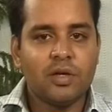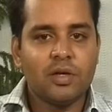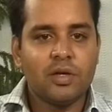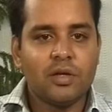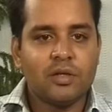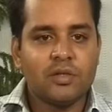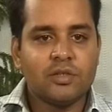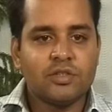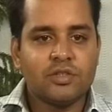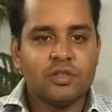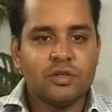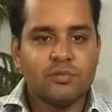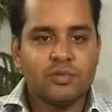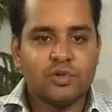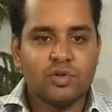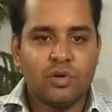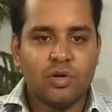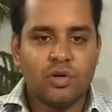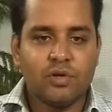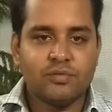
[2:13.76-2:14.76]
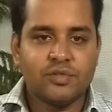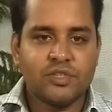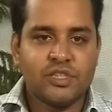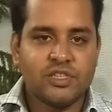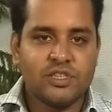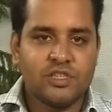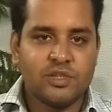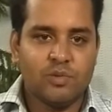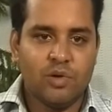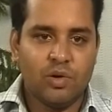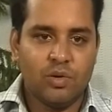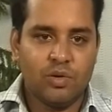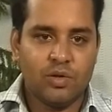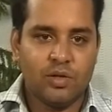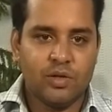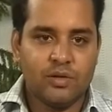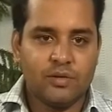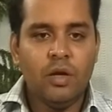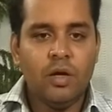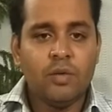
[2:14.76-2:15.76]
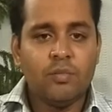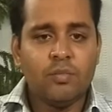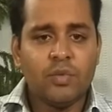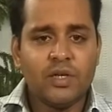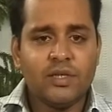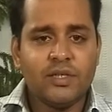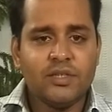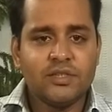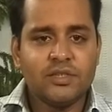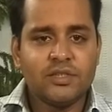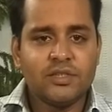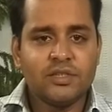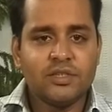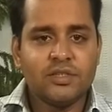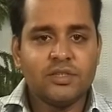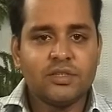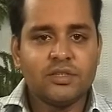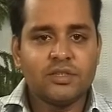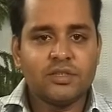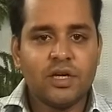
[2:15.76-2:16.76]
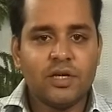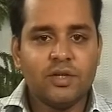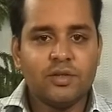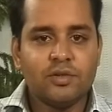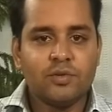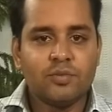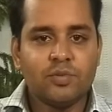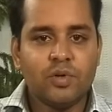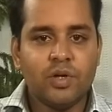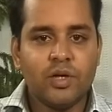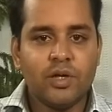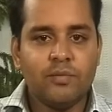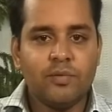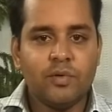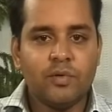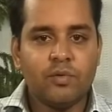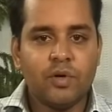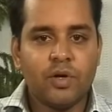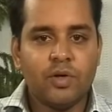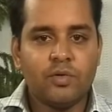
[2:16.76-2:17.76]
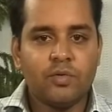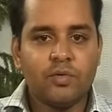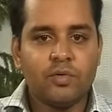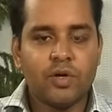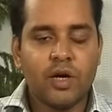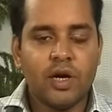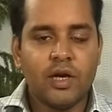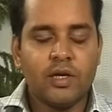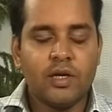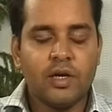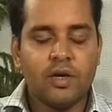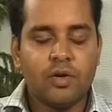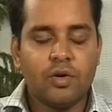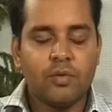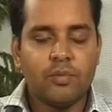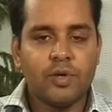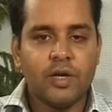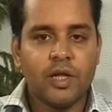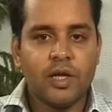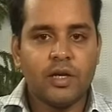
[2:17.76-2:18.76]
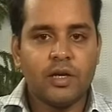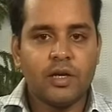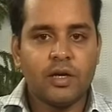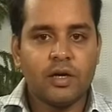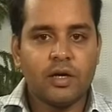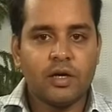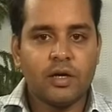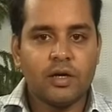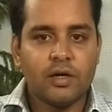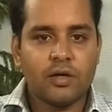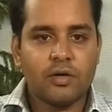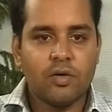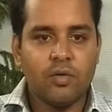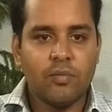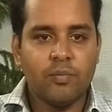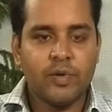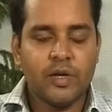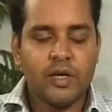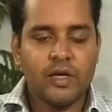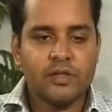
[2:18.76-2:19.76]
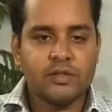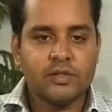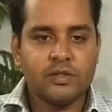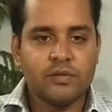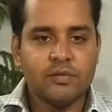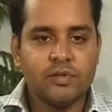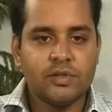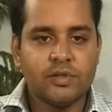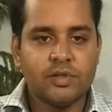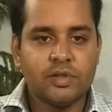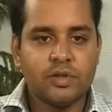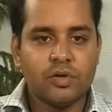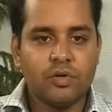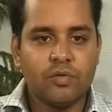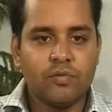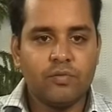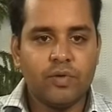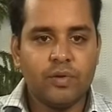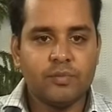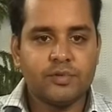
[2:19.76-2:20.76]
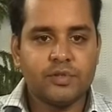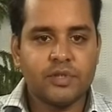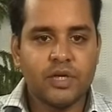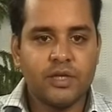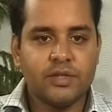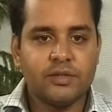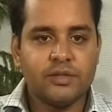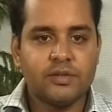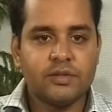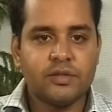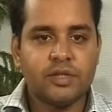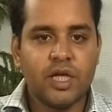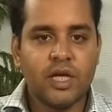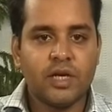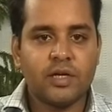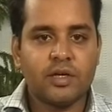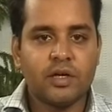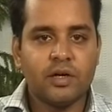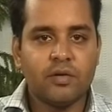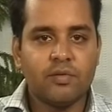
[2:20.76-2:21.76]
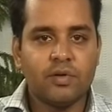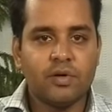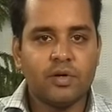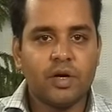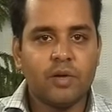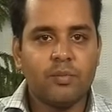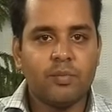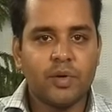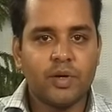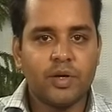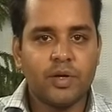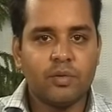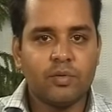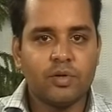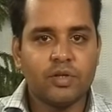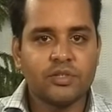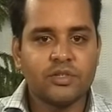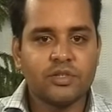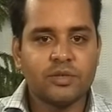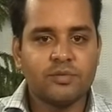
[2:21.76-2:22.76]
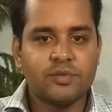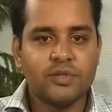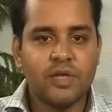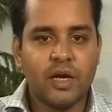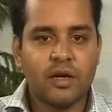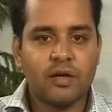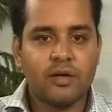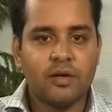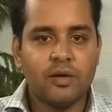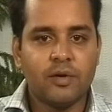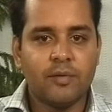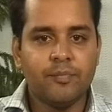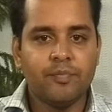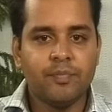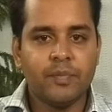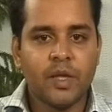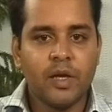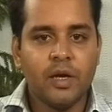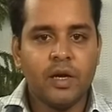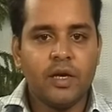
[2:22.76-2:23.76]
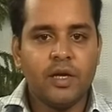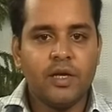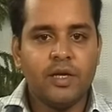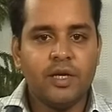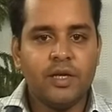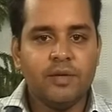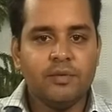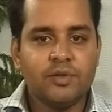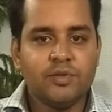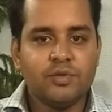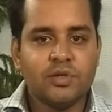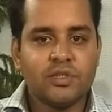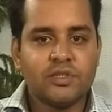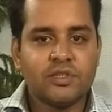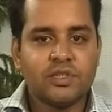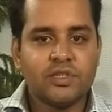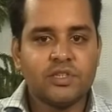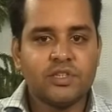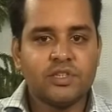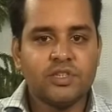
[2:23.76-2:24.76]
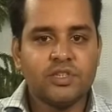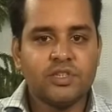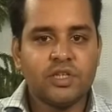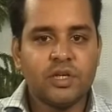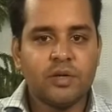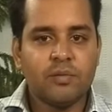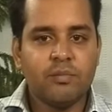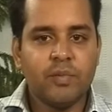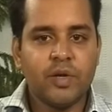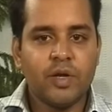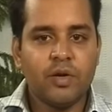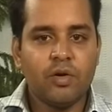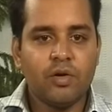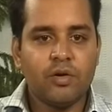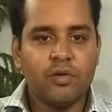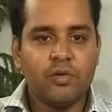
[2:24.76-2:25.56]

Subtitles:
some sort of sensible order. Multi-search engines are useful if you want to try and obtain a comprehensive listing of websites that cover a particular subject. Individual search engine may not